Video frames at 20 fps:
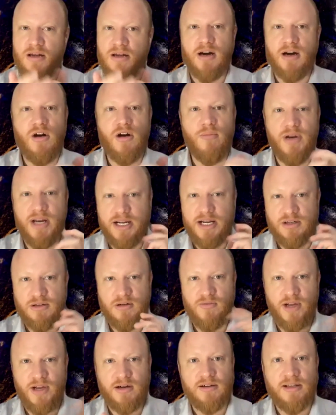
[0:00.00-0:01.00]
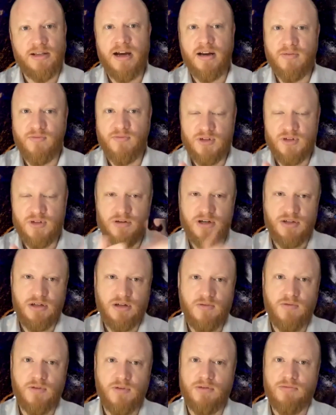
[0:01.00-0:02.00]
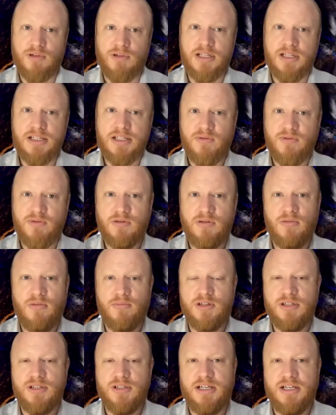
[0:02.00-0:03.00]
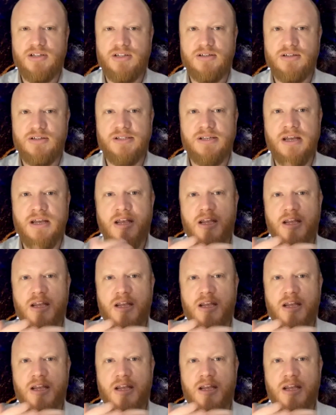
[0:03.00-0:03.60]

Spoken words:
a combination of our cloud infrastructure for the really difficult computations